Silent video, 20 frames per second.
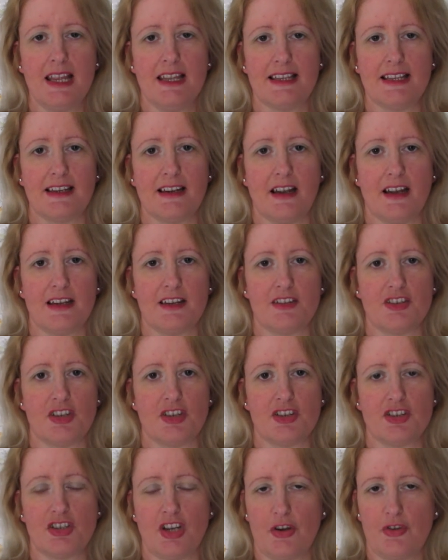that I just
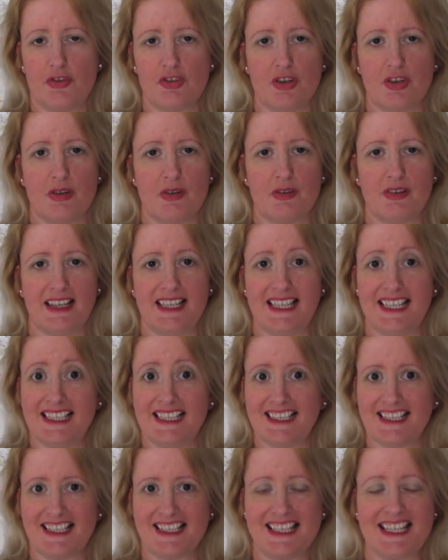showed you a
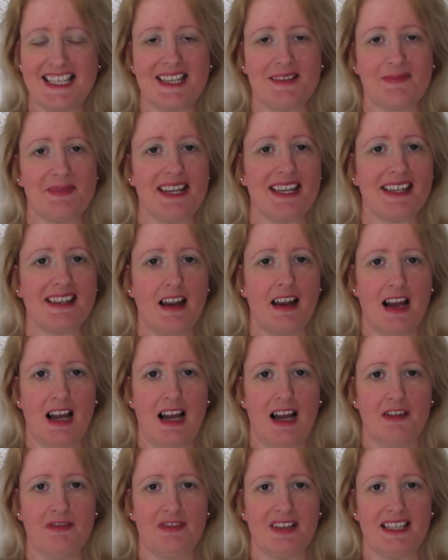little sneak peek
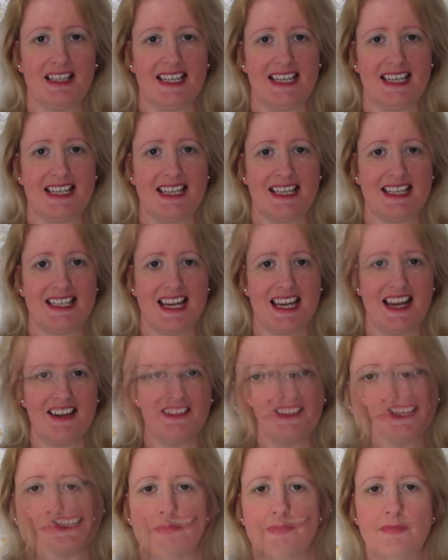of the
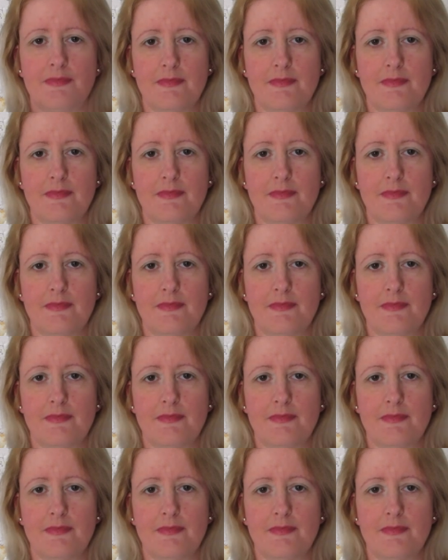shirring.